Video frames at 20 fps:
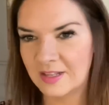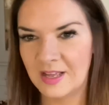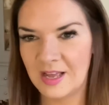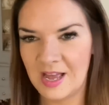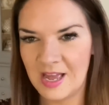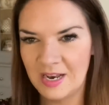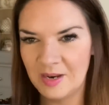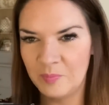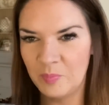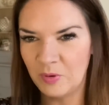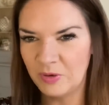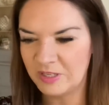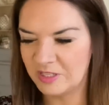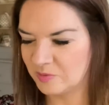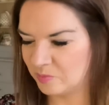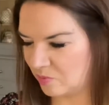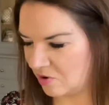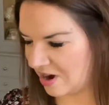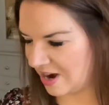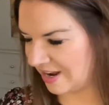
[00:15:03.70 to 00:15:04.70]
and body
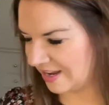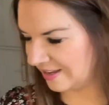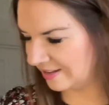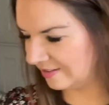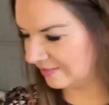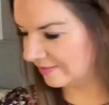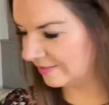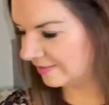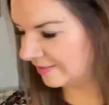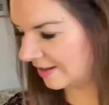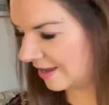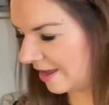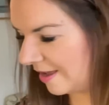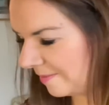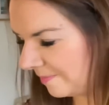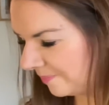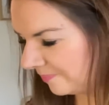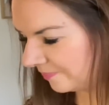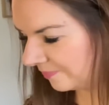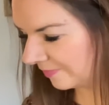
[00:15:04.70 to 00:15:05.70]
spray and
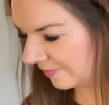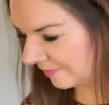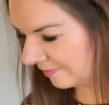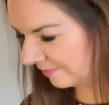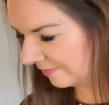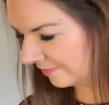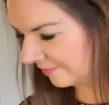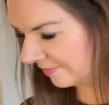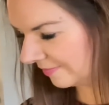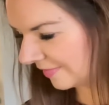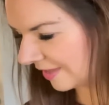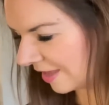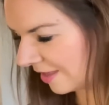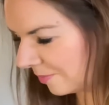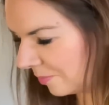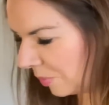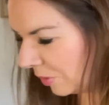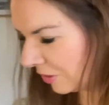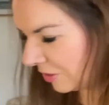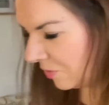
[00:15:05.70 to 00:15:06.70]

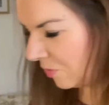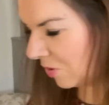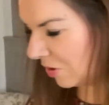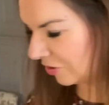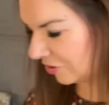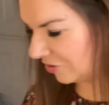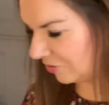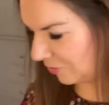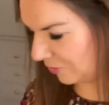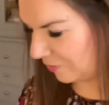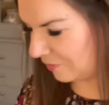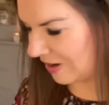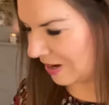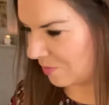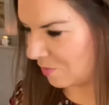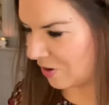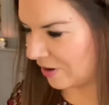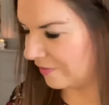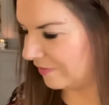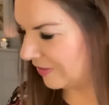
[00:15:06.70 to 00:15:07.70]
body wash, or
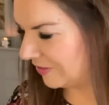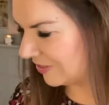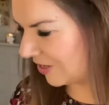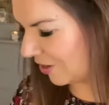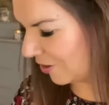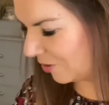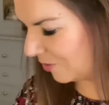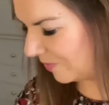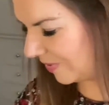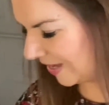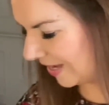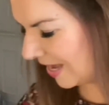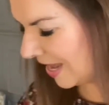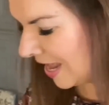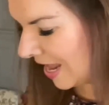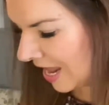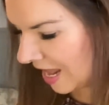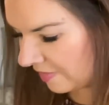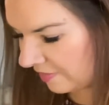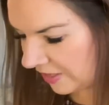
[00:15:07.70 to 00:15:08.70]
3-in-1 for Toby.
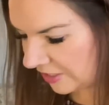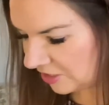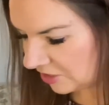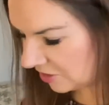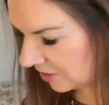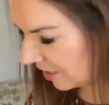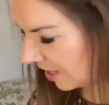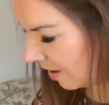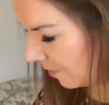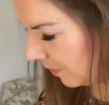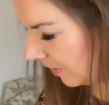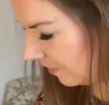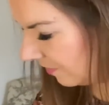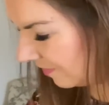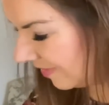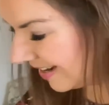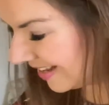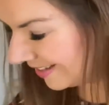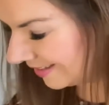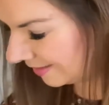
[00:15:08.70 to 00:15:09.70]
And then just a couple of
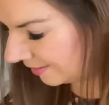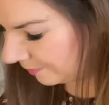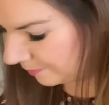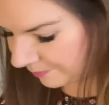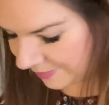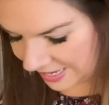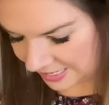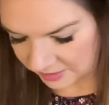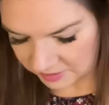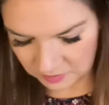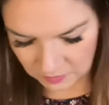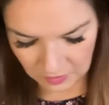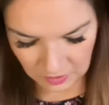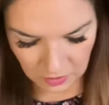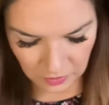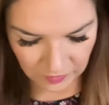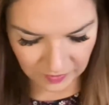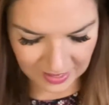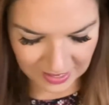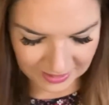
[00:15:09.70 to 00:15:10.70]
little bits. So I
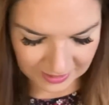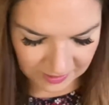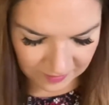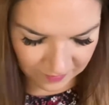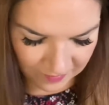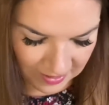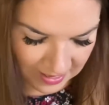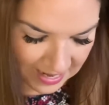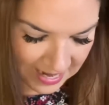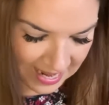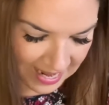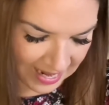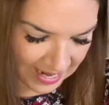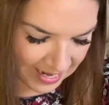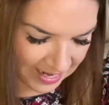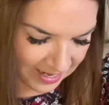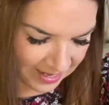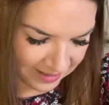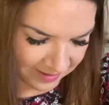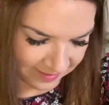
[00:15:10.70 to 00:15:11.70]
got these for
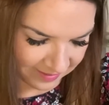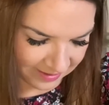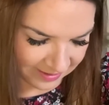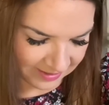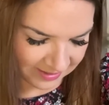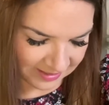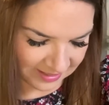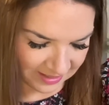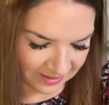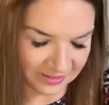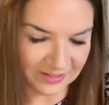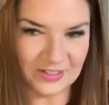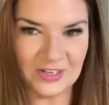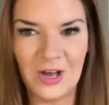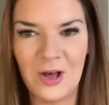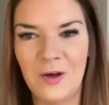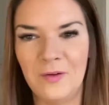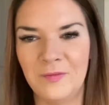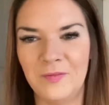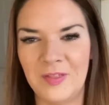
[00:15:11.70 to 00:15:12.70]
Lee, they're just little
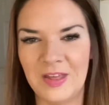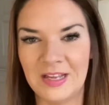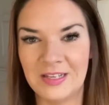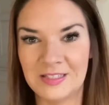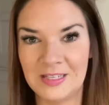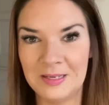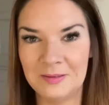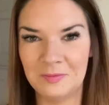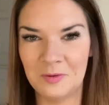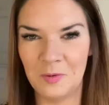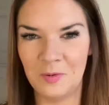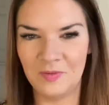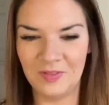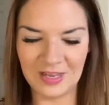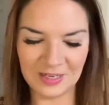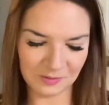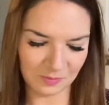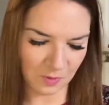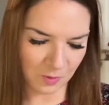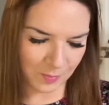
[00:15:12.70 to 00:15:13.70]
daft things.
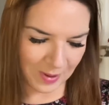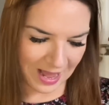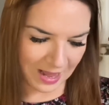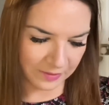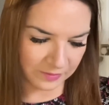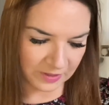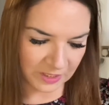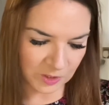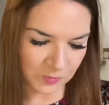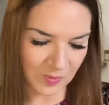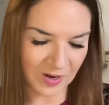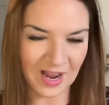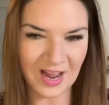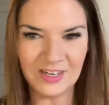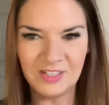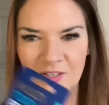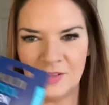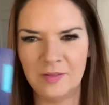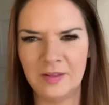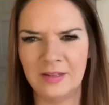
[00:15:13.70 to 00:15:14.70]
These were a pound each, but I
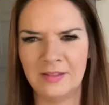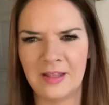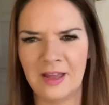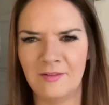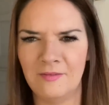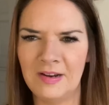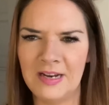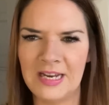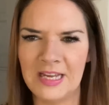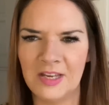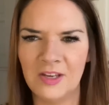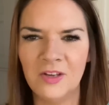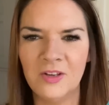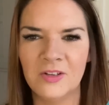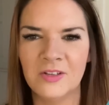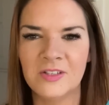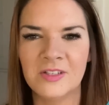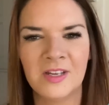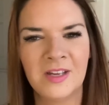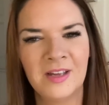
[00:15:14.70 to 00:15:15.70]
actually think they're really
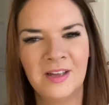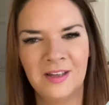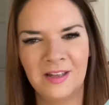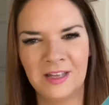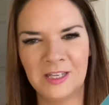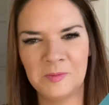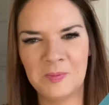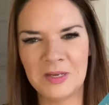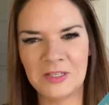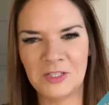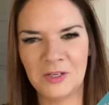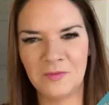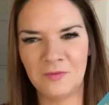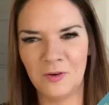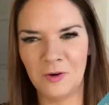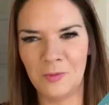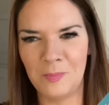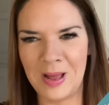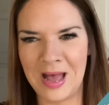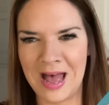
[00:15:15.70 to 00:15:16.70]
good, especially for
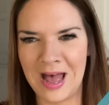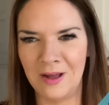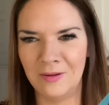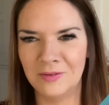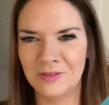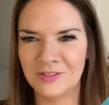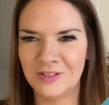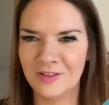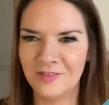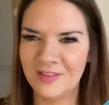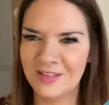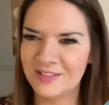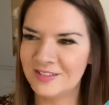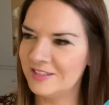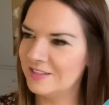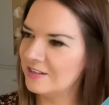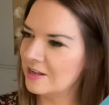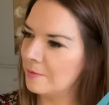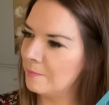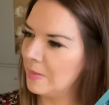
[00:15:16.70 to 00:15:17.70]
a pound. So this
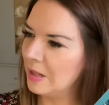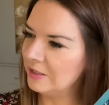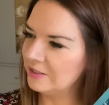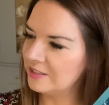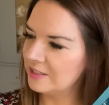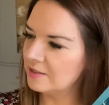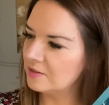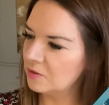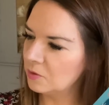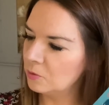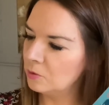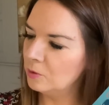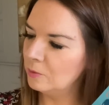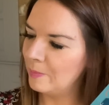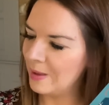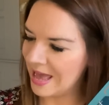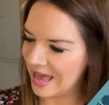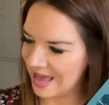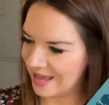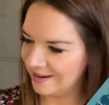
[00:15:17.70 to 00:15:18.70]
is a multi-tool
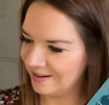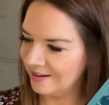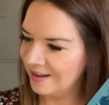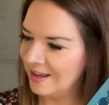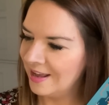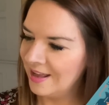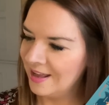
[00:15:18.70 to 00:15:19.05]
pen,